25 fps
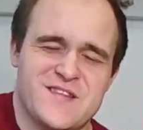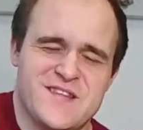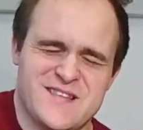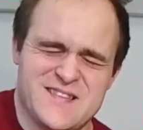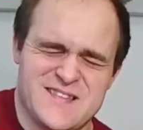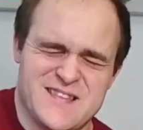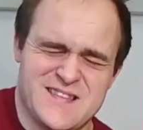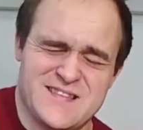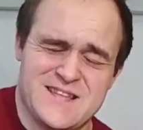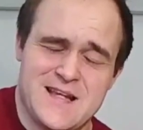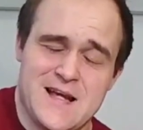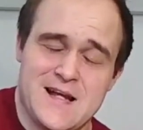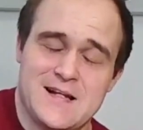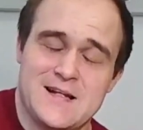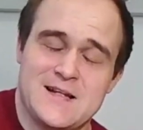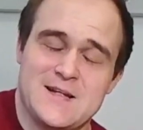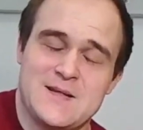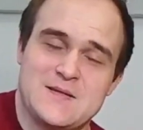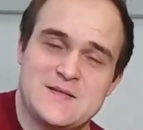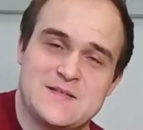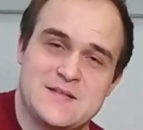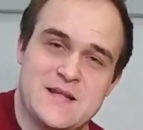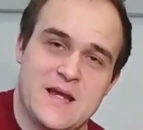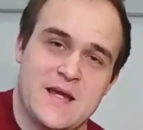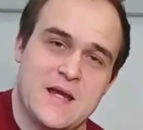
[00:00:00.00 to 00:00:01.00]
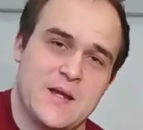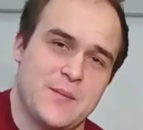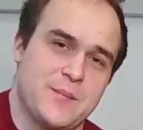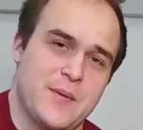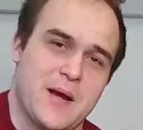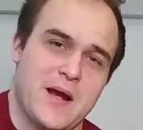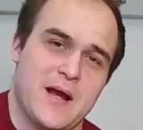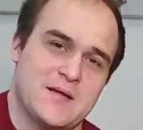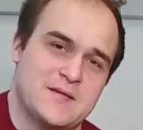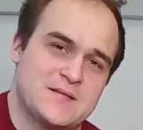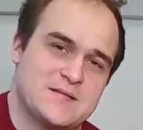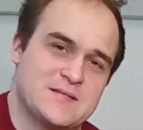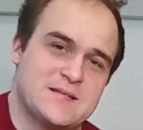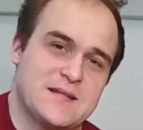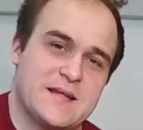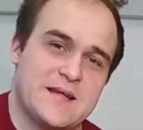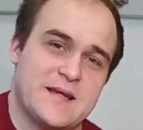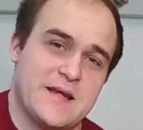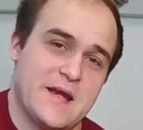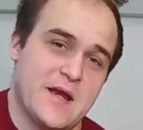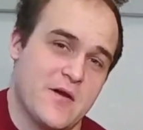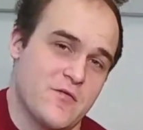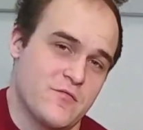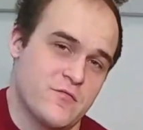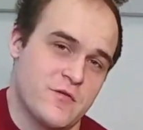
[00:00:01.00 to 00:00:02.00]
is exactly the same as
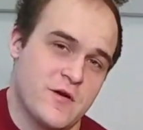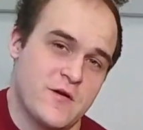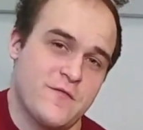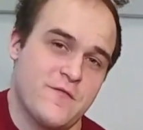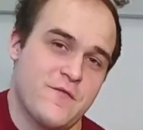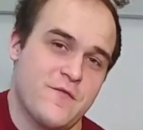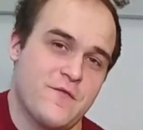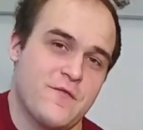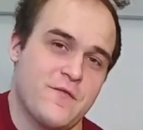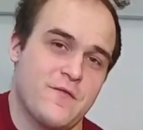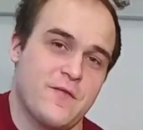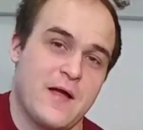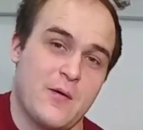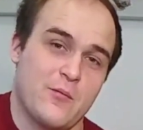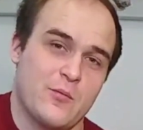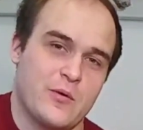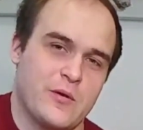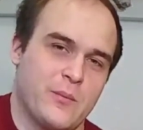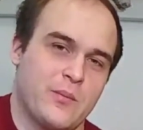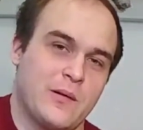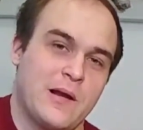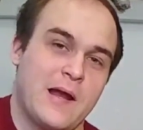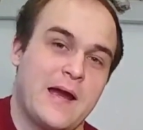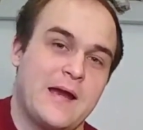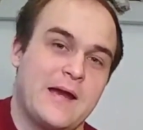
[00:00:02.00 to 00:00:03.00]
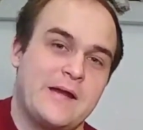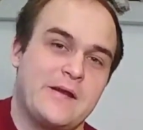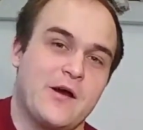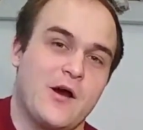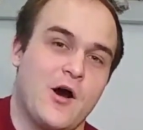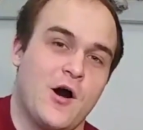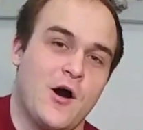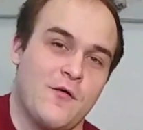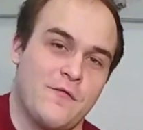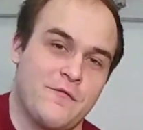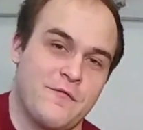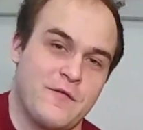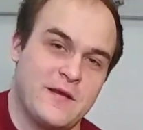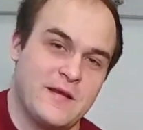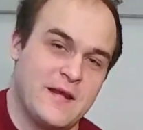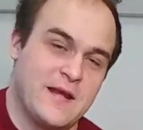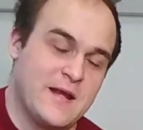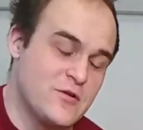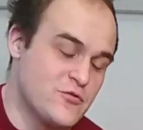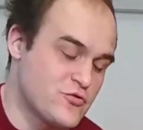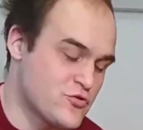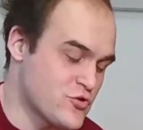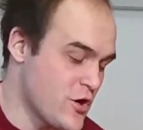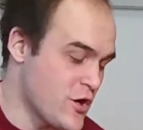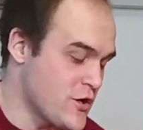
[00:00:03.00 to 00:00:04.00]
the riff that we played after the
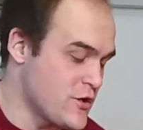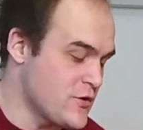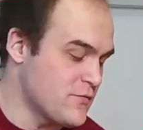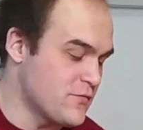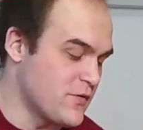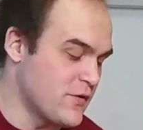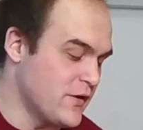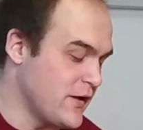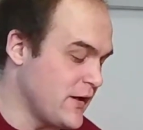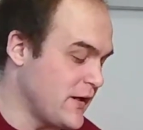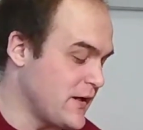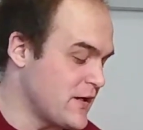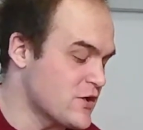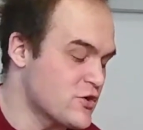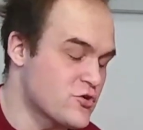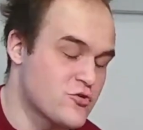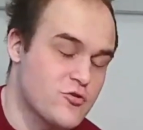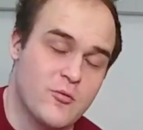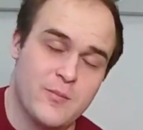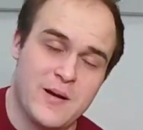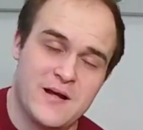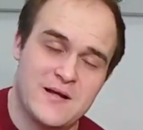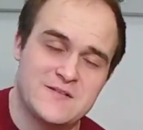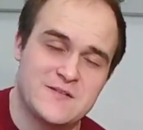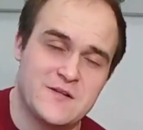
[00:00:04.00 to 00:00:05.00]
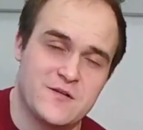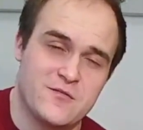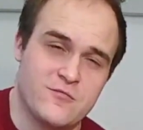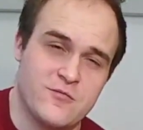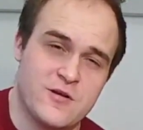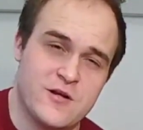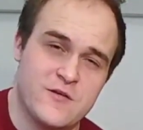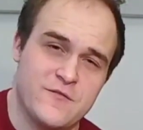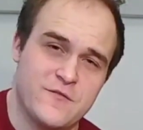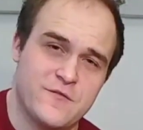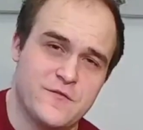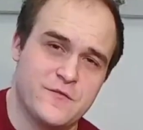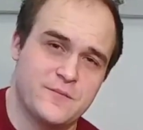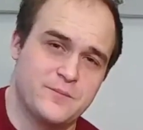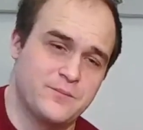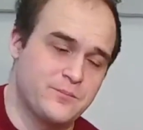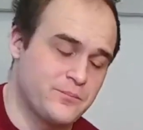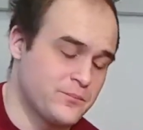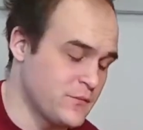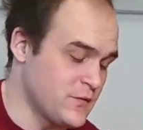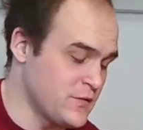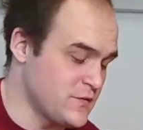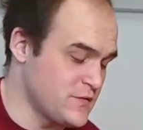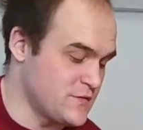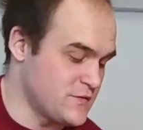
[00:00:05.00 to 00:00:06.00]
intro, the chromatic riff,
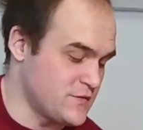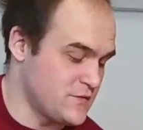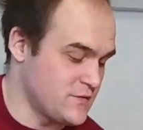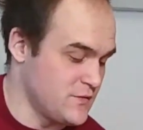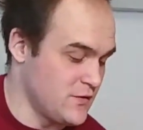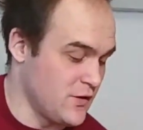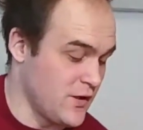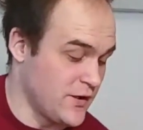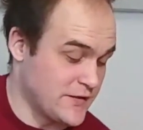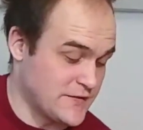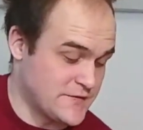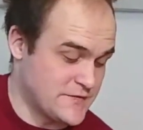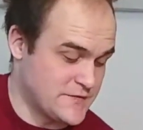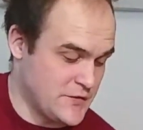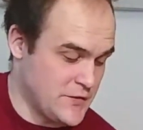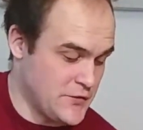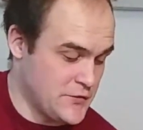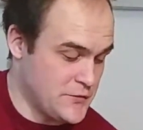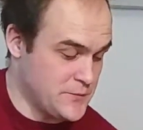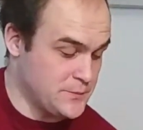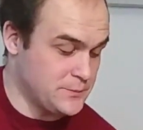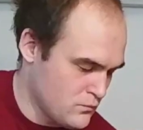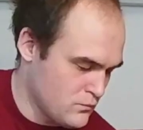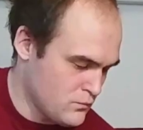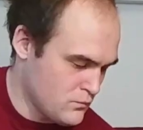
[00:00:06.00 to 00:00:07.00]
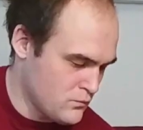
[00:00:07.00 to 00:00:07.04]
like so.